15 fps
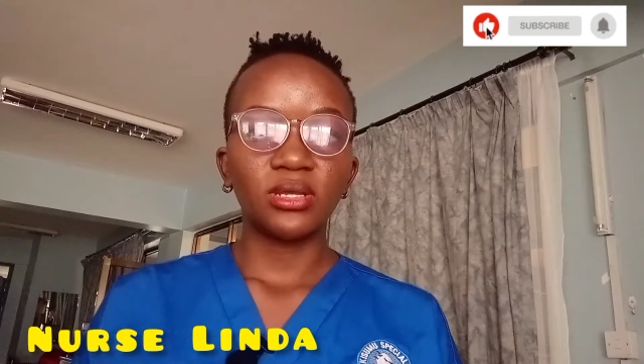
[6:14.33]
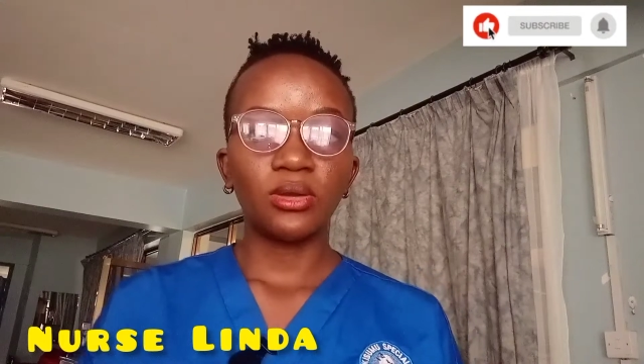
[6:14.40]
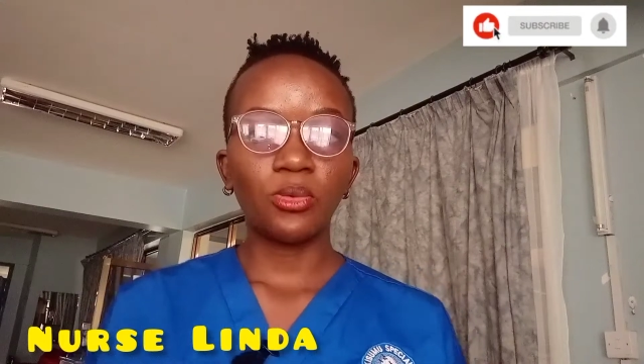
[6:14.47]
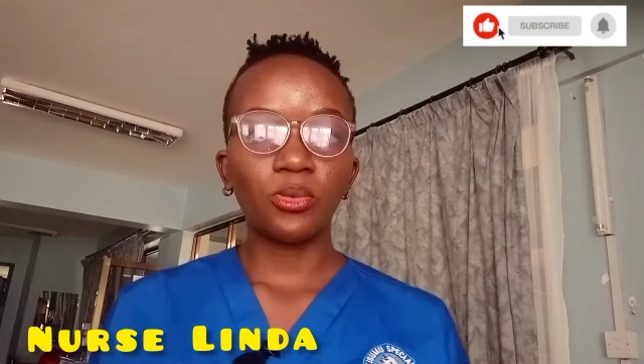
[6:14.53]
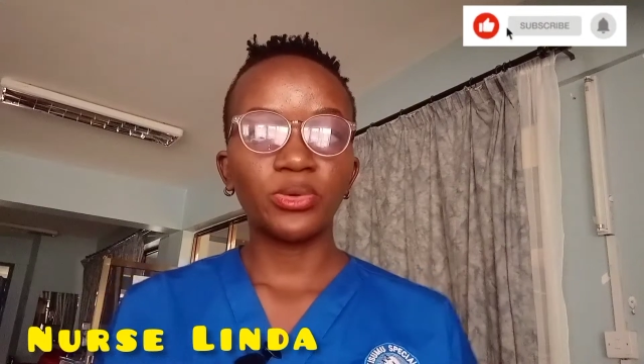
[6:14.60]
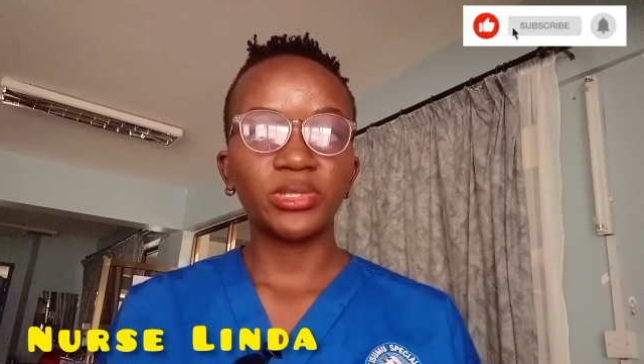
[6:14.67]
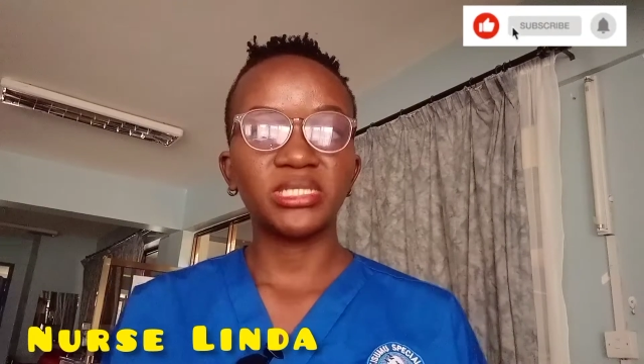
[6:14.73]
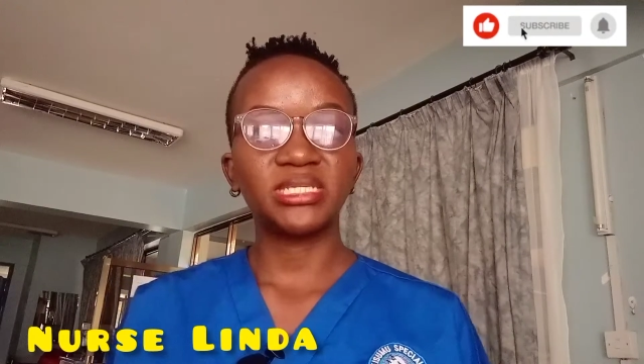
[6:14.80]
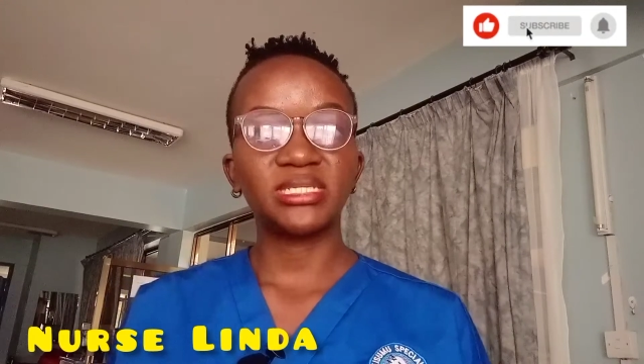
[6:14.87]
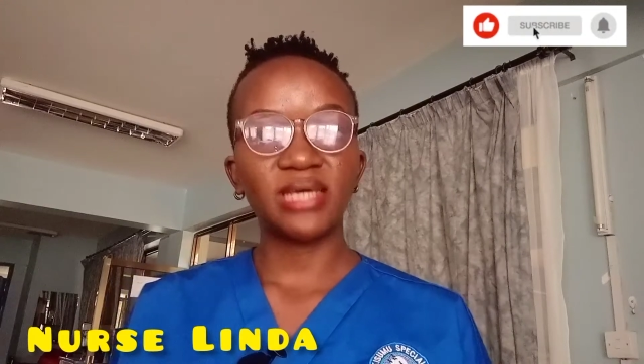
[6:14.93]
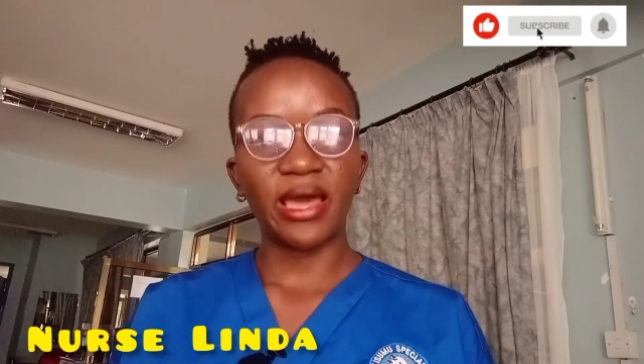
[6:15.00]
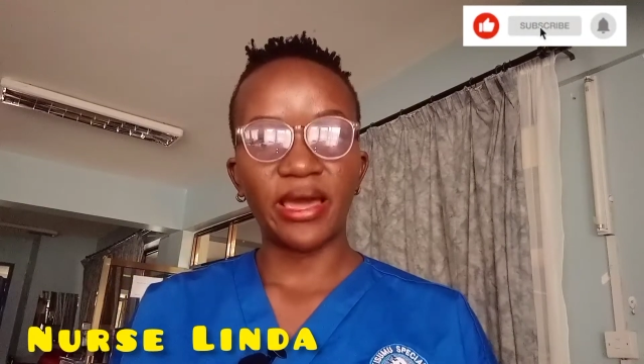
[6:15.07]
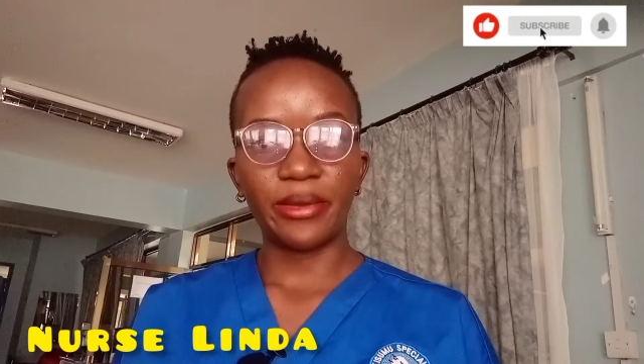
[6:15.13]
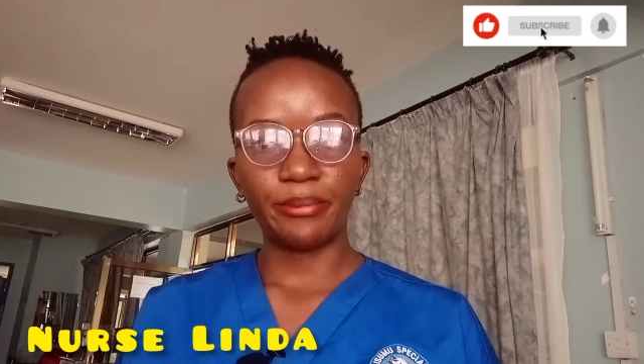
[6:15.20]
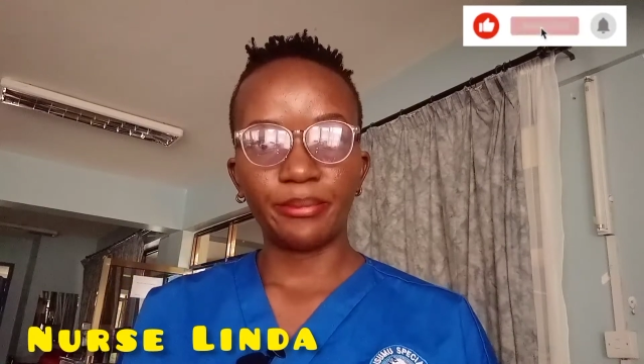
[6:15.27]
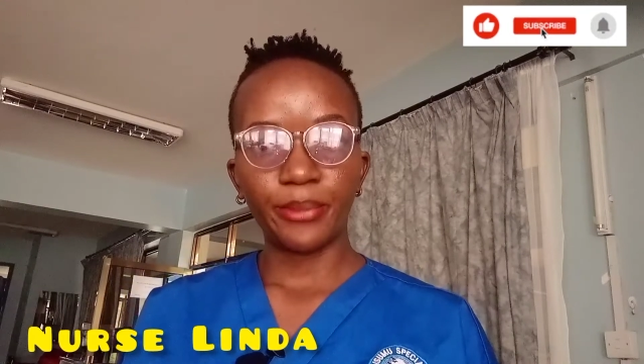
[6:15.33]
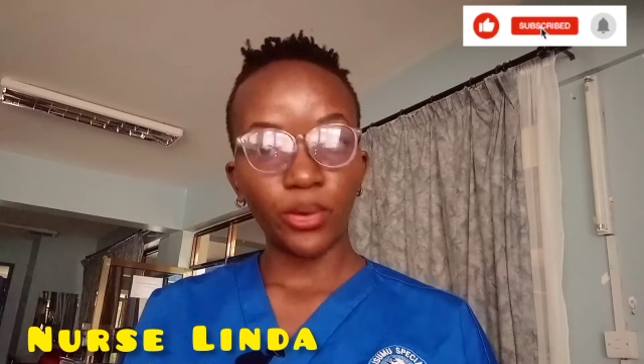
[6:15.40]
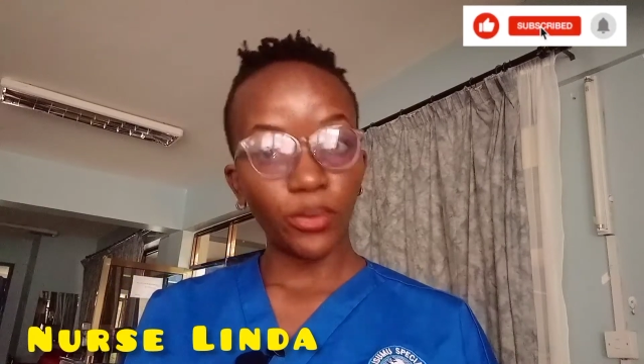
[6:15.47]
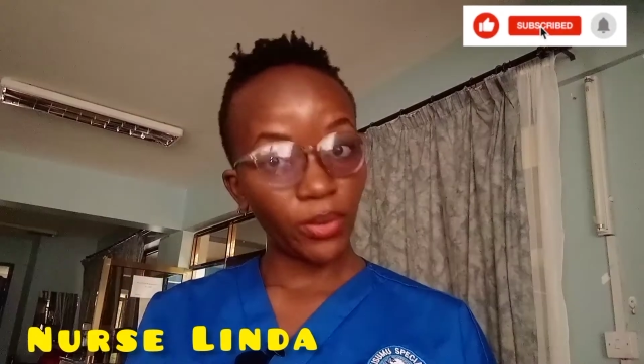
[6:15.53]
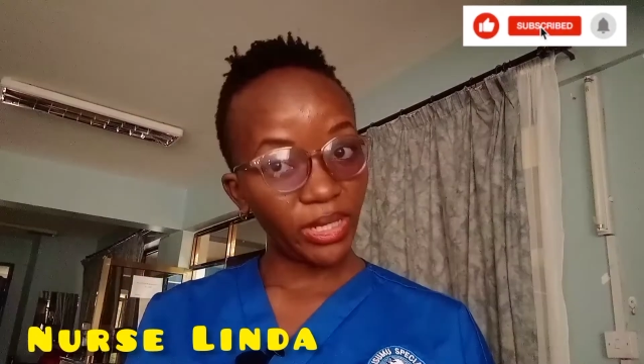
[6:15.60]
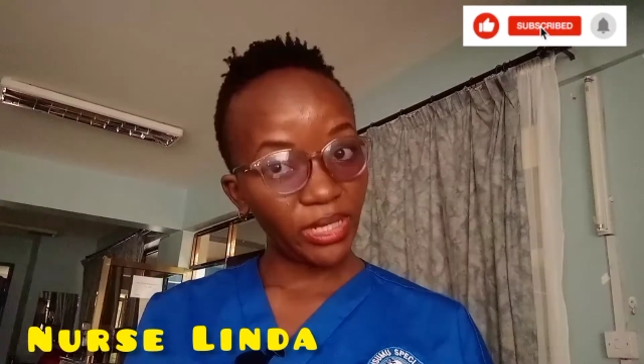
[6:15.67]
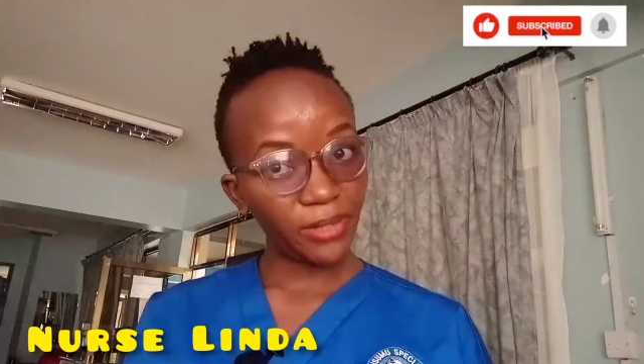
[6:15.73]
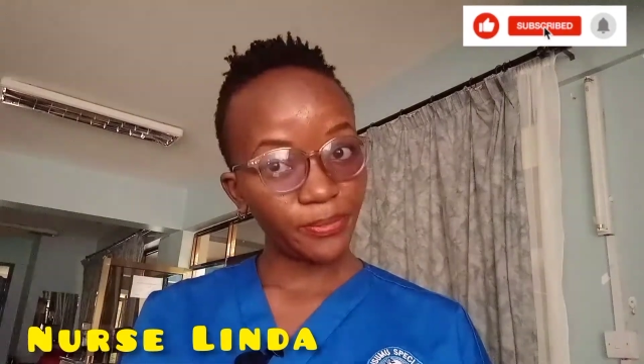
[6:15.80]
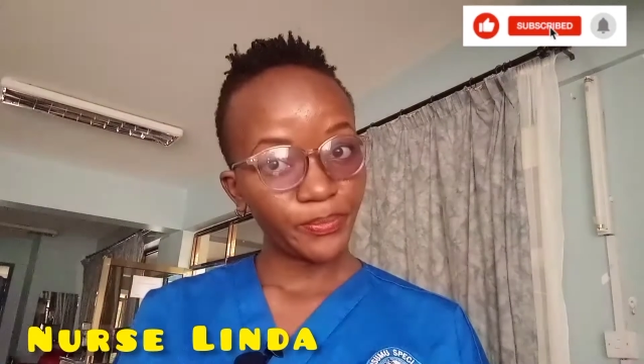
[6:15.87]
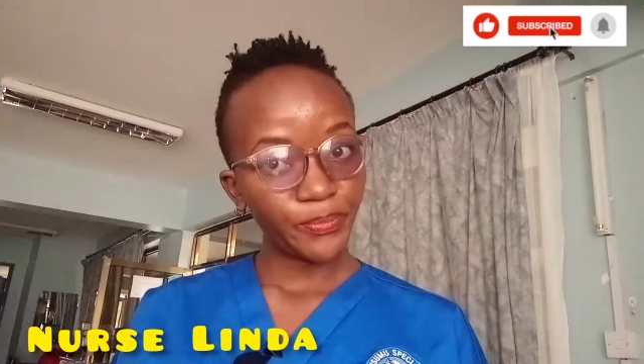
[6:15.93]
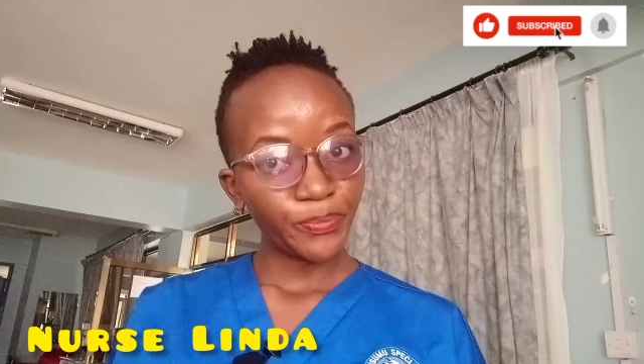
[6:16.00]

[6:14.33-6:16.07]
with time. Okay,